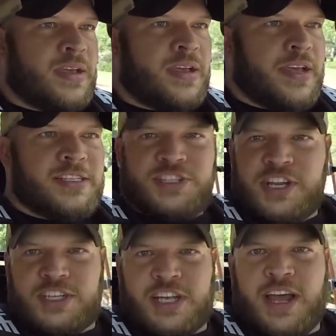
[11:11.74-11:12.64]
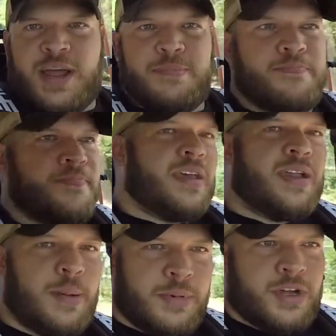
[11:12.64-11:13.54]
it's dinner time.
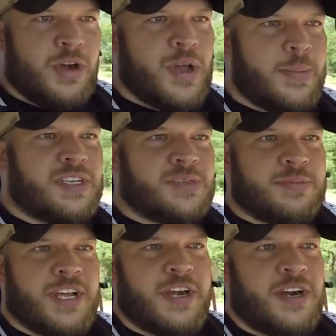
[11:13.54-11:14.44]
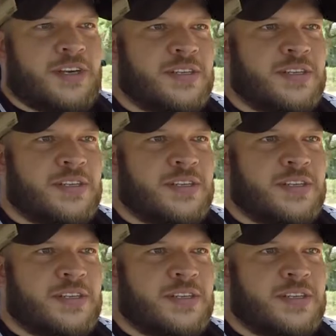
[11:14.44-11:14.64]
I'm gonna go get me some dinner.